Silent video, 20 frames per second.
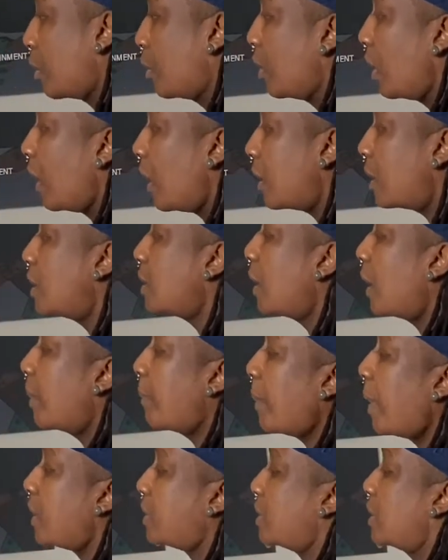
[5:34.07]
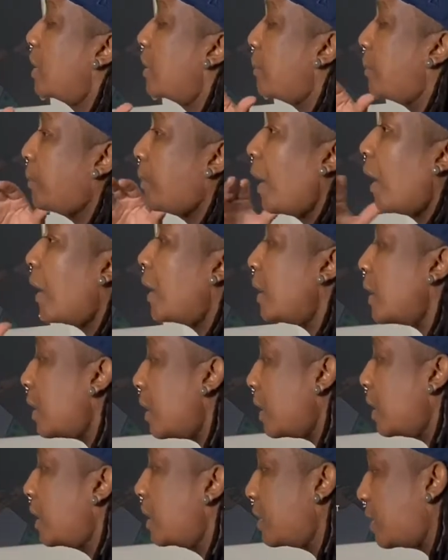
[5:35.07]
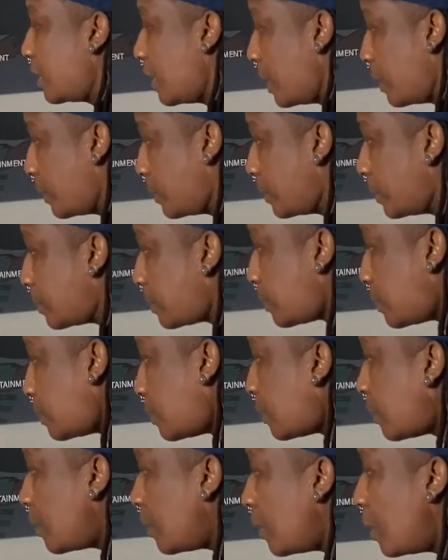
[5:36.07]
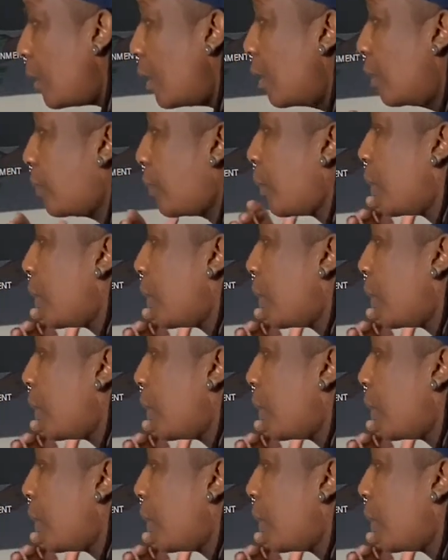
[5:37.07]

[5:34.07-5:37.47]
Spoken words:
internet makes it very easy for